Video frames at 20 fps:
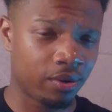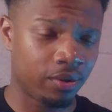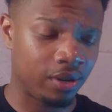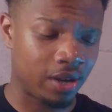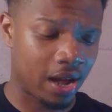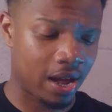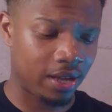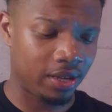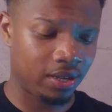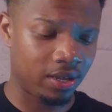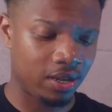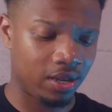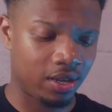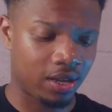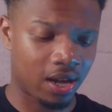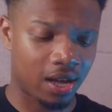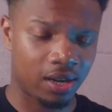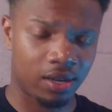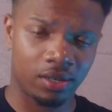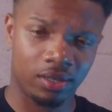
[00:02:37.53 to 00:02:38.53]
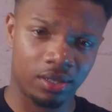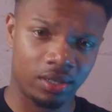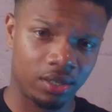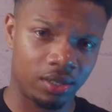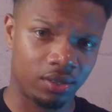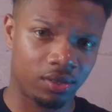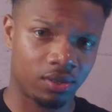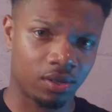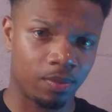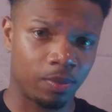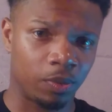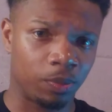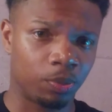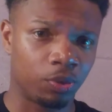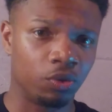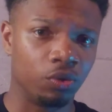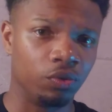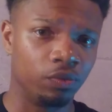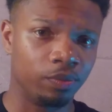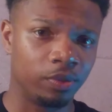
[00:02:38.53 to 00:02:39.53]
Nike kind of did some
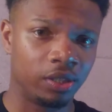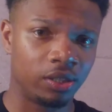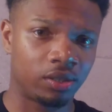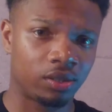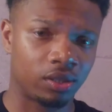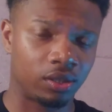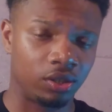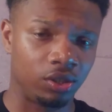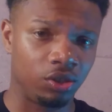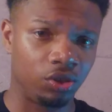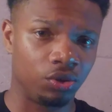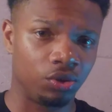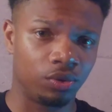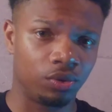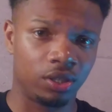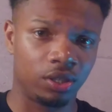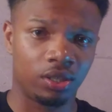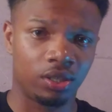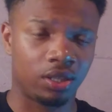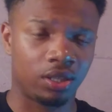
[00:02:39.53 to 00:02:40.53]
improvements on the unit.